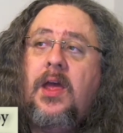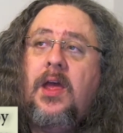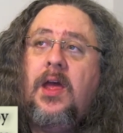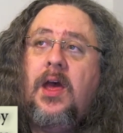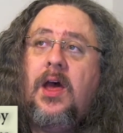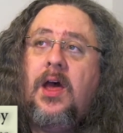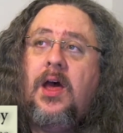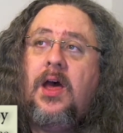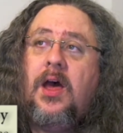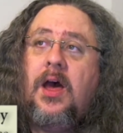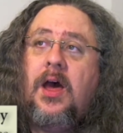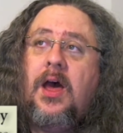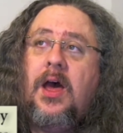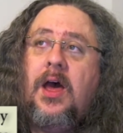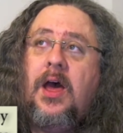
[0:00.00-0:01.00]

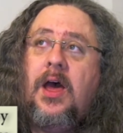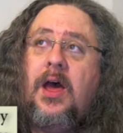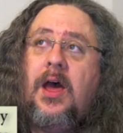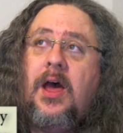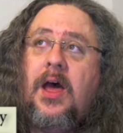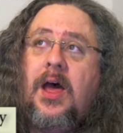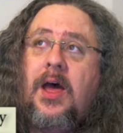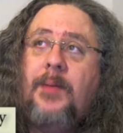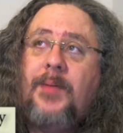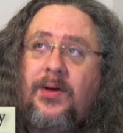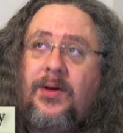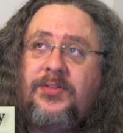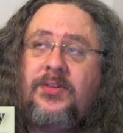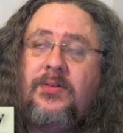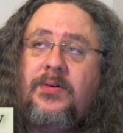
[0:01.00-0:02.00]
I'm
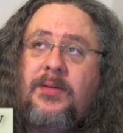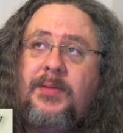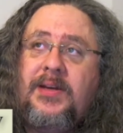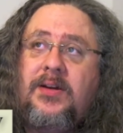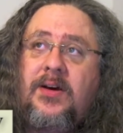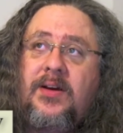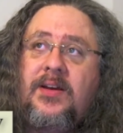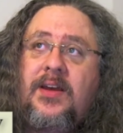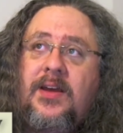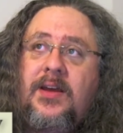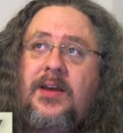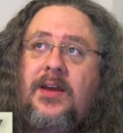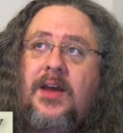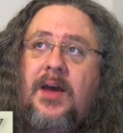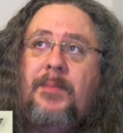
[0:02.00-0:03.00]
also going to be
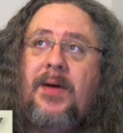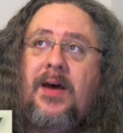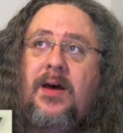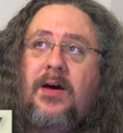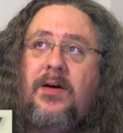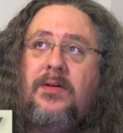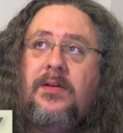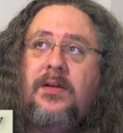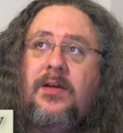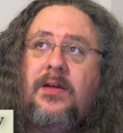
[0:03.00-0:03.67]
talking about